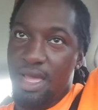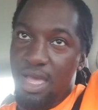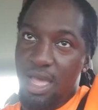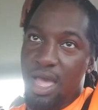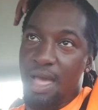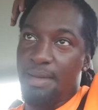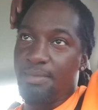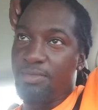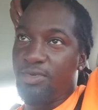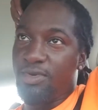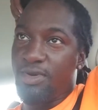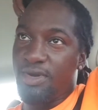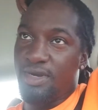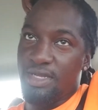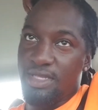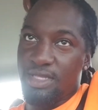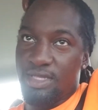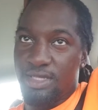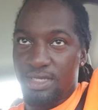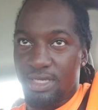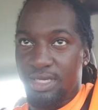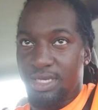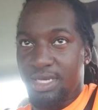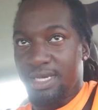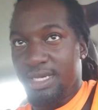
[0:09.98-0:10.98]
I'm going
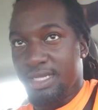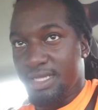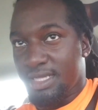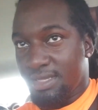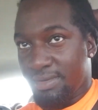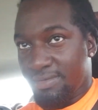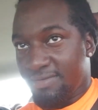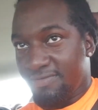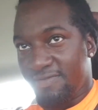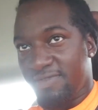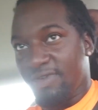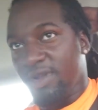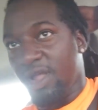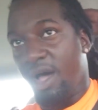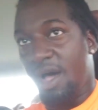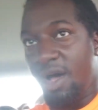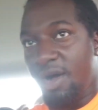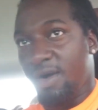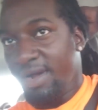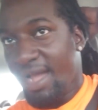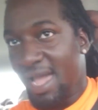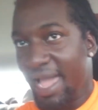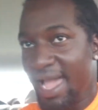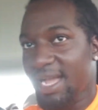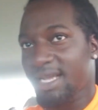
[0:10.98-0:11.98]
to get some
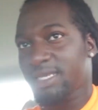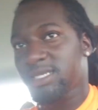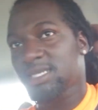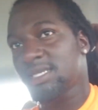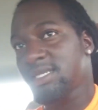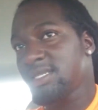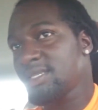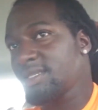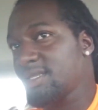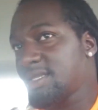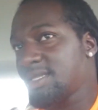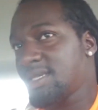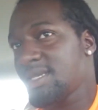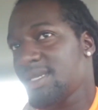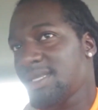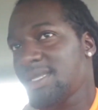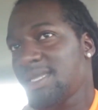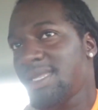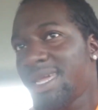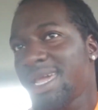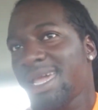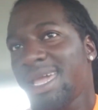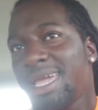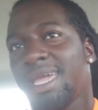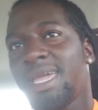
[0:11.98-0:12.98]
vlog action
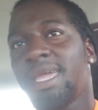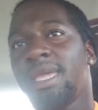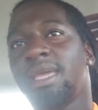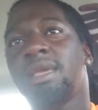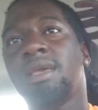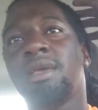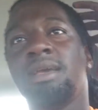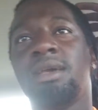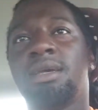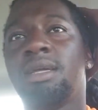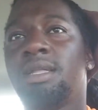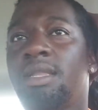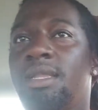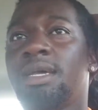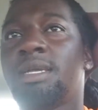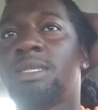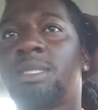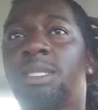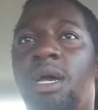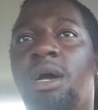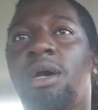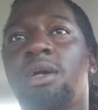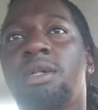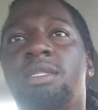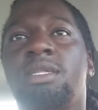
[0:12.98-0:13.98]
today. Let
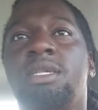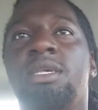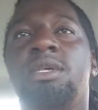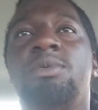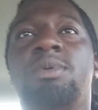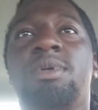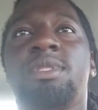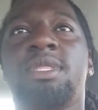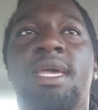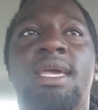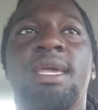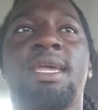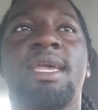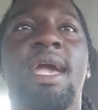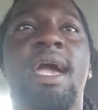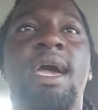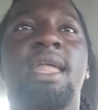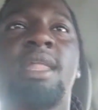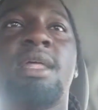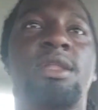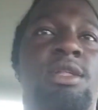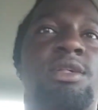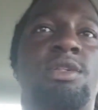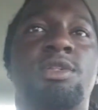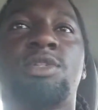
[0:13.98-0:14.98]
y'all see what they got
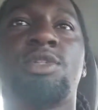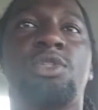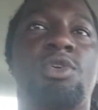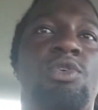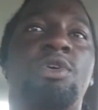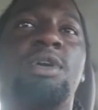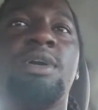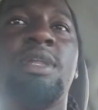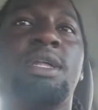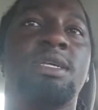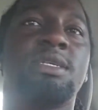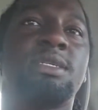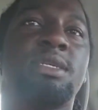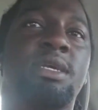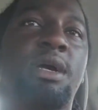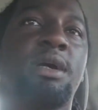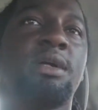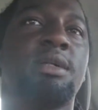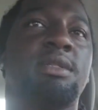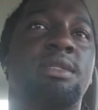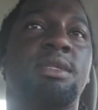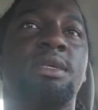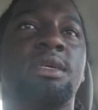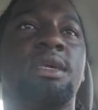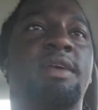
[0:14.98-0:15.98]
in the store. Let y'all
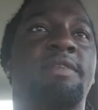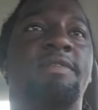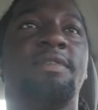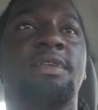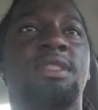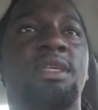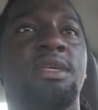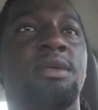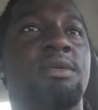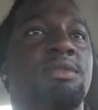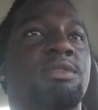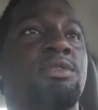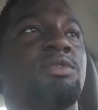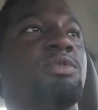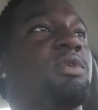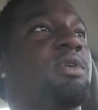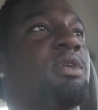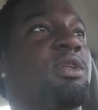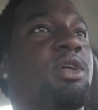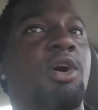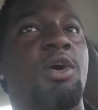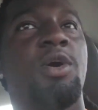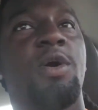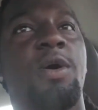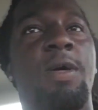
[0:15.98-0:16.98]
see everything that's
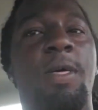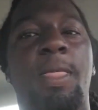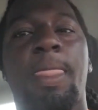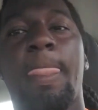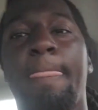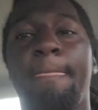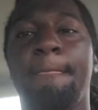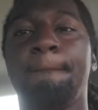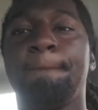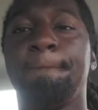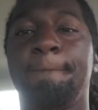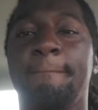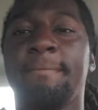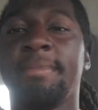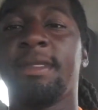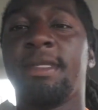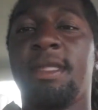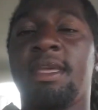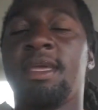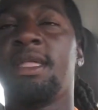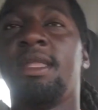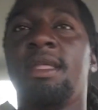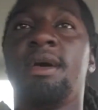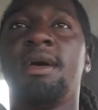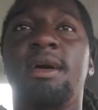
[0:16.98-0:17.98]
going on.
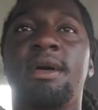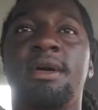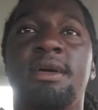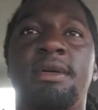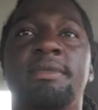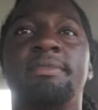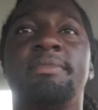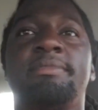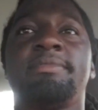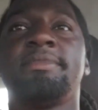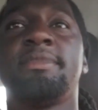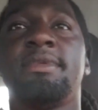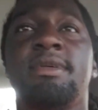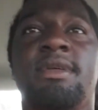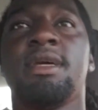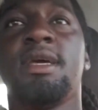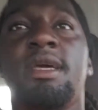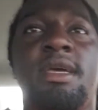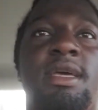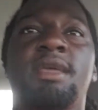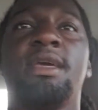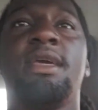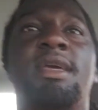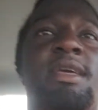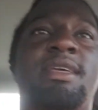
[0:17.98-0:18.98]
And
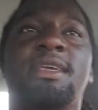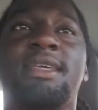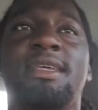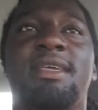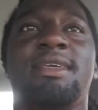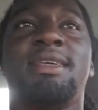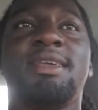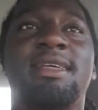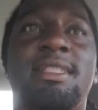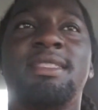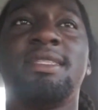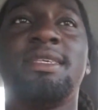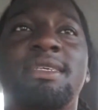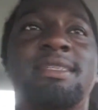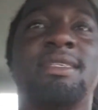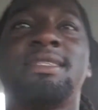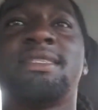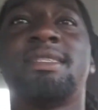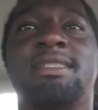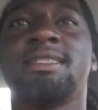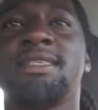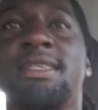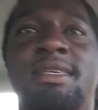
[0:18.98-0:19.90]
get these